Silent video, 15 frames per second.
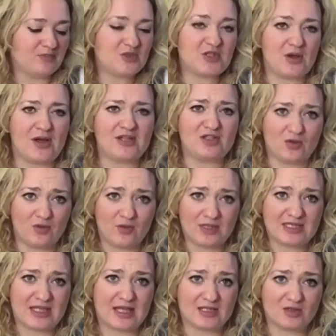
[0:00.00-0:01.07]
So I do
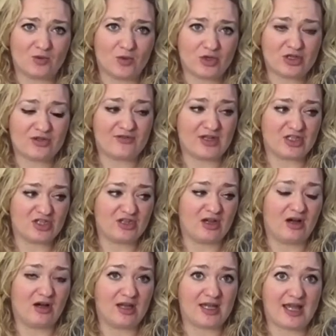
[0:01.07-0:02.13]
always tend to wash the veg that
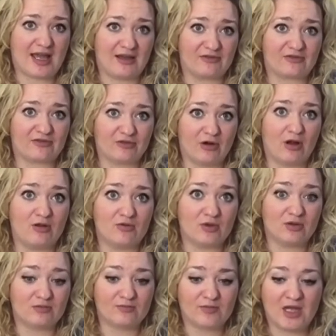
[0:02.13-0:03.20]
I have
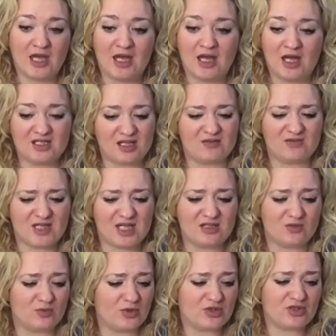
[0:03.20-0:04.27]
grown. I don't tend
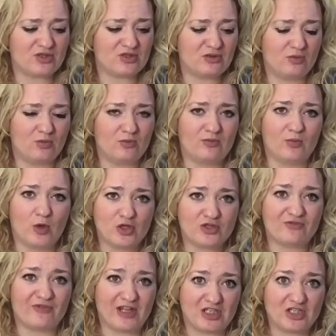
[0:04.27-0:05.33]
to wash
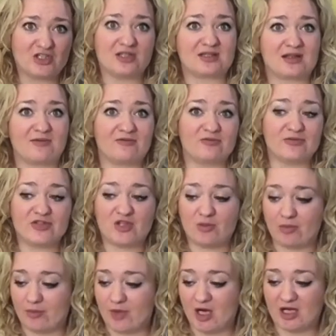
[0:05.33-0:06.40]
veg that's come from the
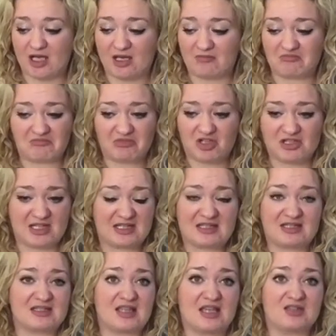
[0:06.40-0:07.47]
supermarket, because as
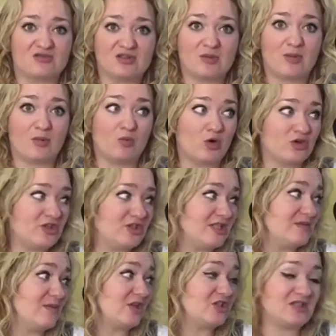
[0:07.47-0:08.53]
I say, it's already been washed
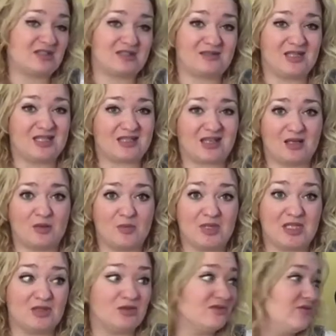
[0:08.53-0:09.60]
as much as is going to be
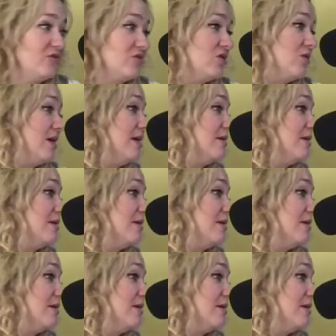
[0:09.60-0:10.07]
useful to